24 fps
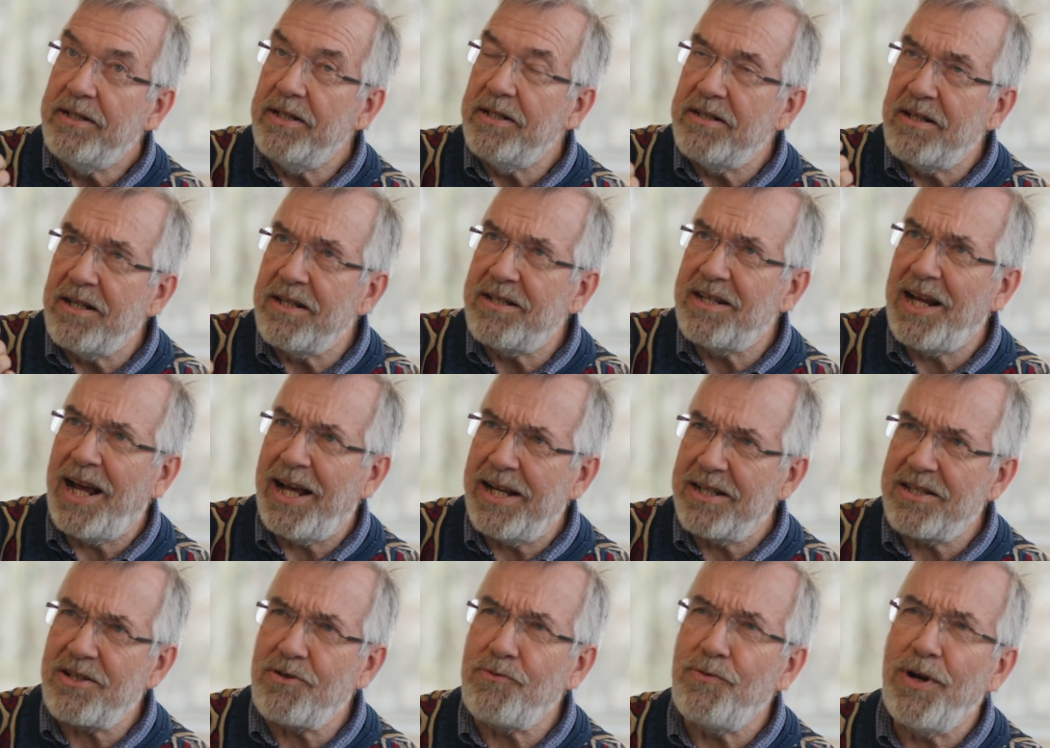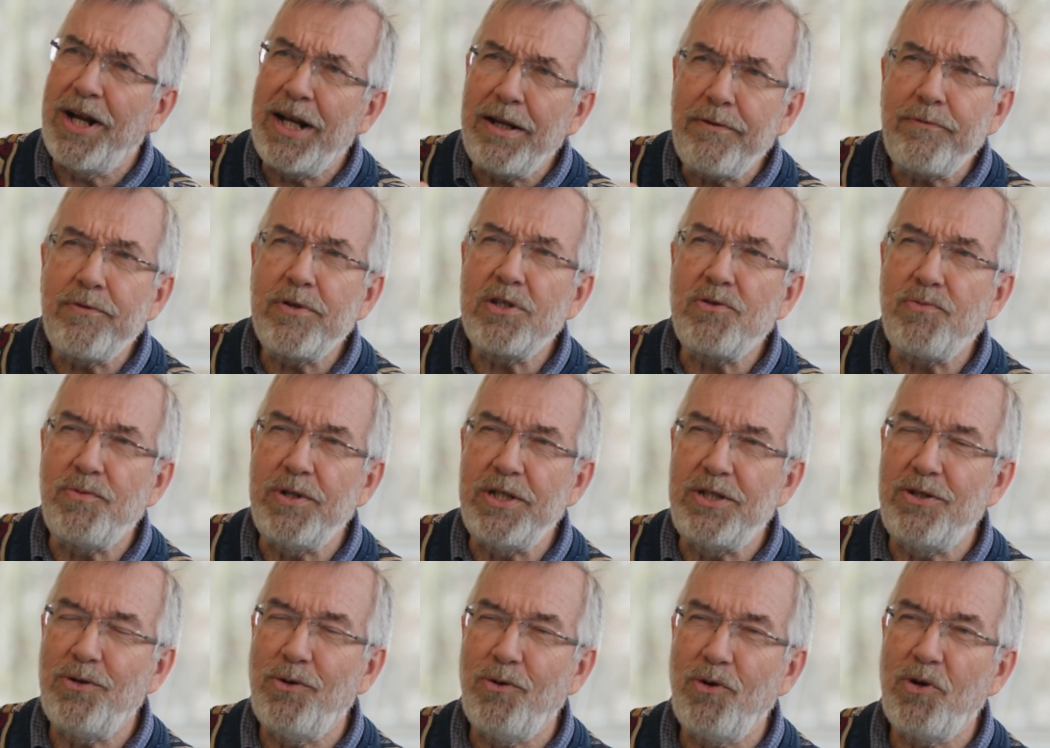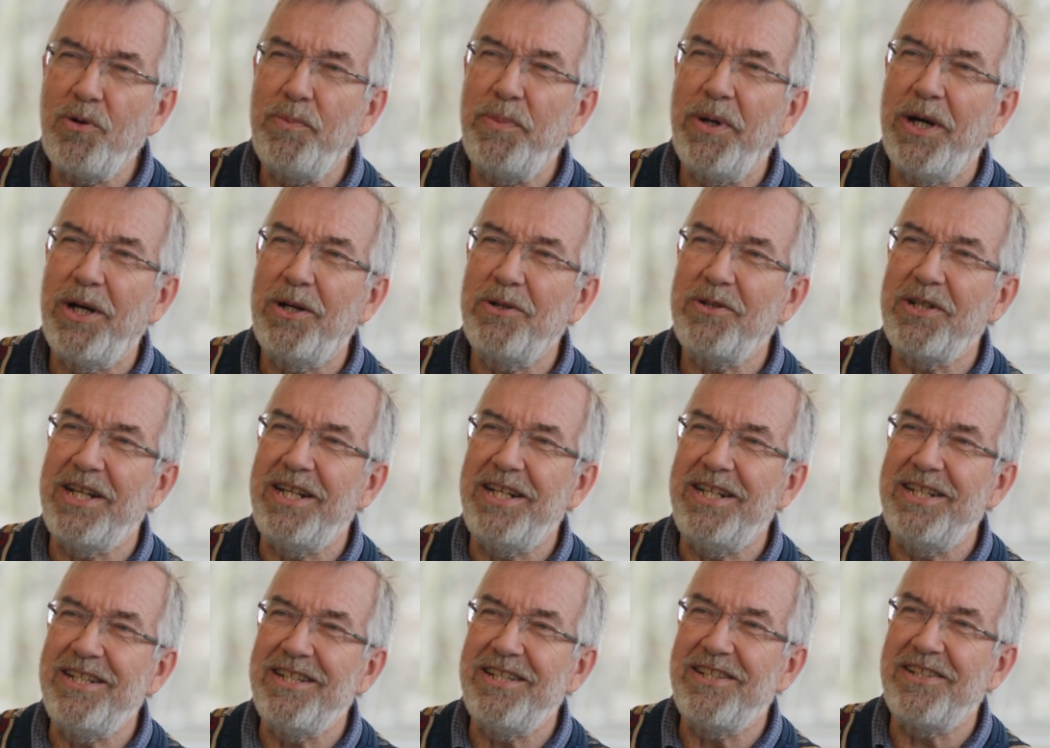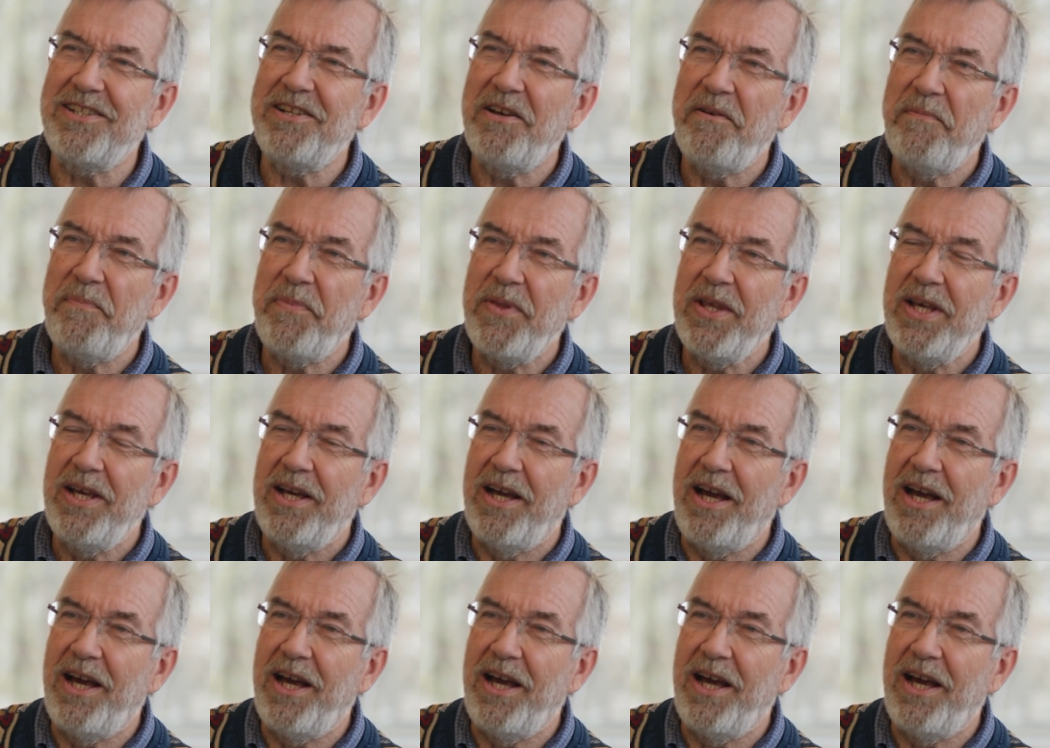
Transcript: The task relevance we talk about is